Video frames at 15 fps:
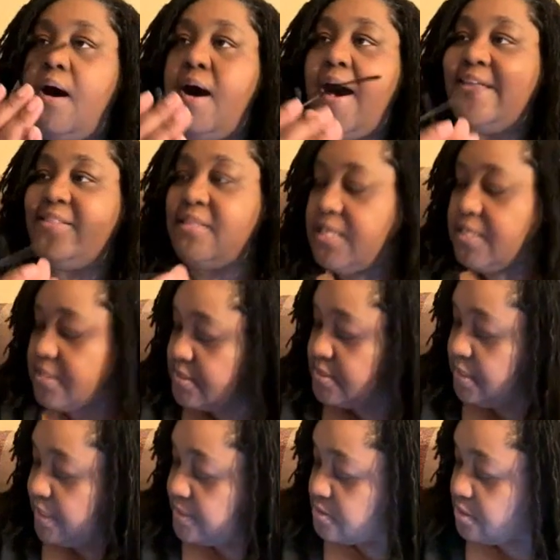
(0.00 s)
I think
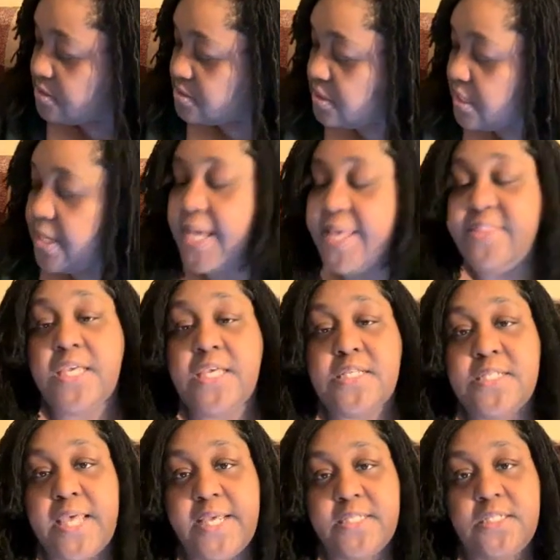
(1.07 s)
I think
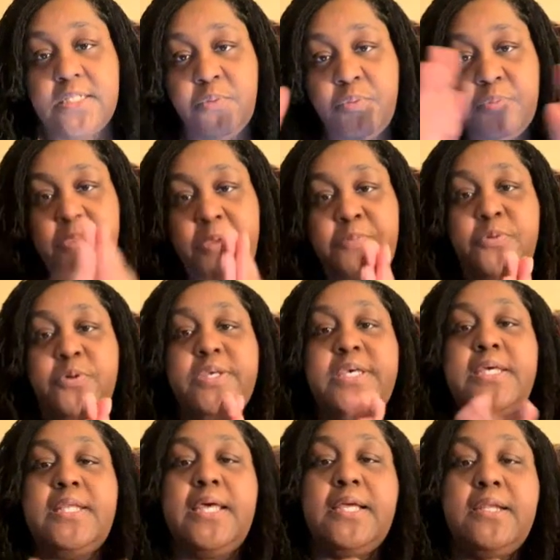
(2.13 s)
it's excellent when people
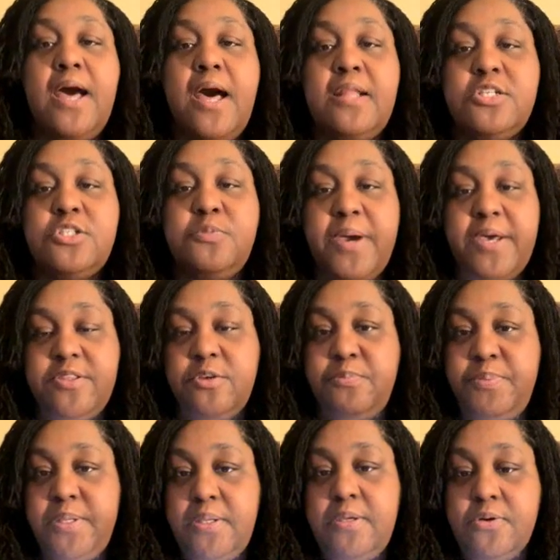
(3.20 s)
get acknowledged by their
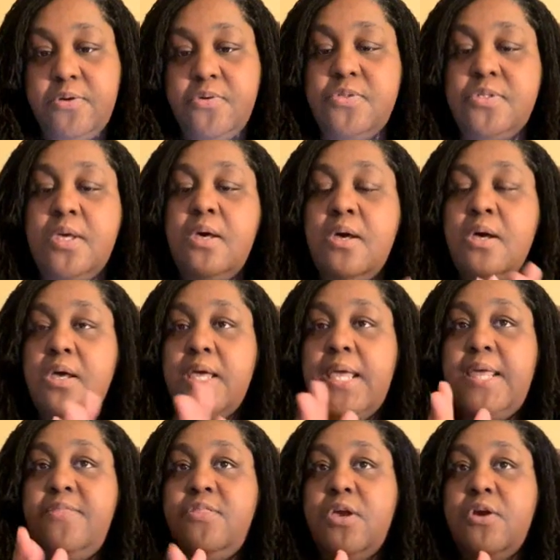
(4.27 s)
peers
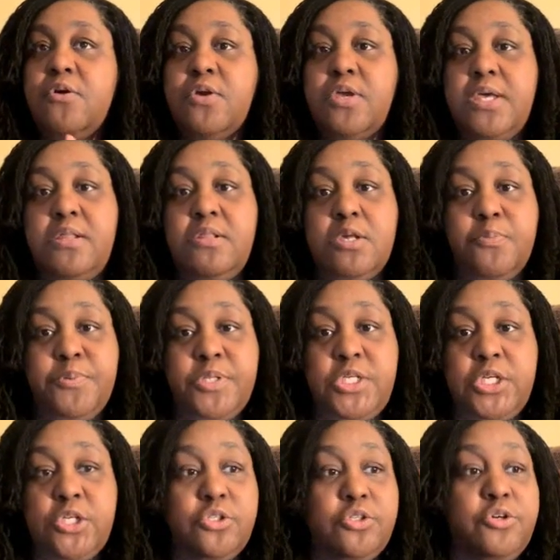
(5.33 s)
in their
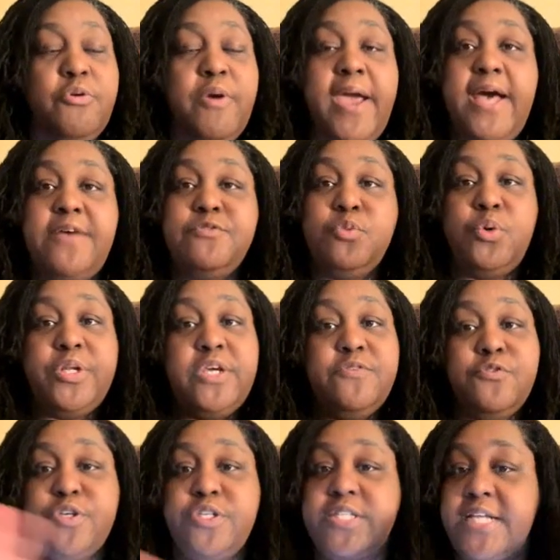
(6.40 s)
particular craft,
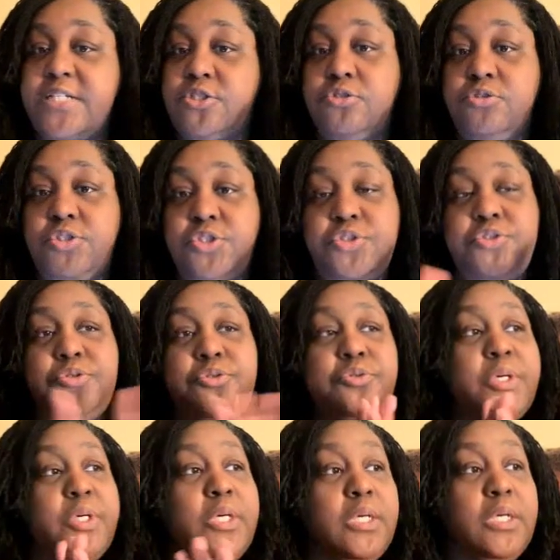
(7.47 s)
whatever it is that you do.
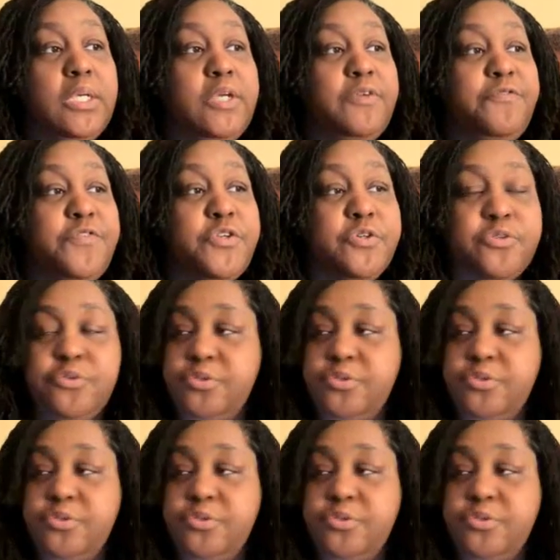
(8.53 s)
If you're